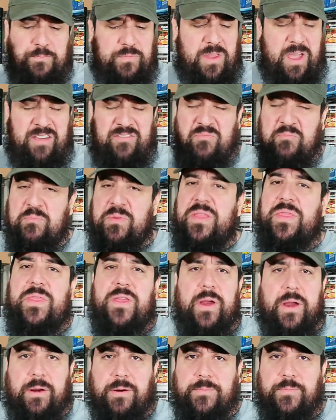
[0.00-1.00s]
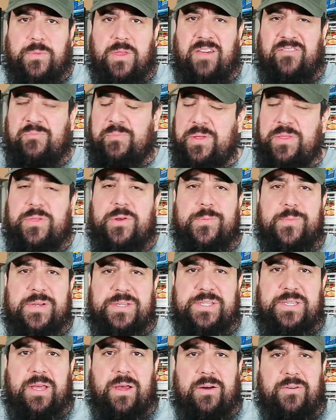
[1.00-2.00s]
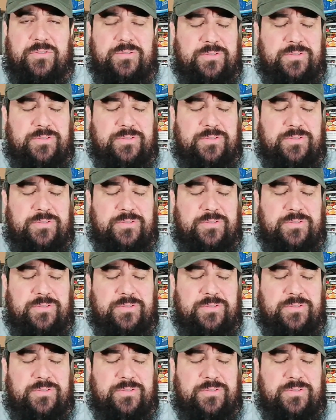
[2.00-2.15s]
I've been there. I've been there myself.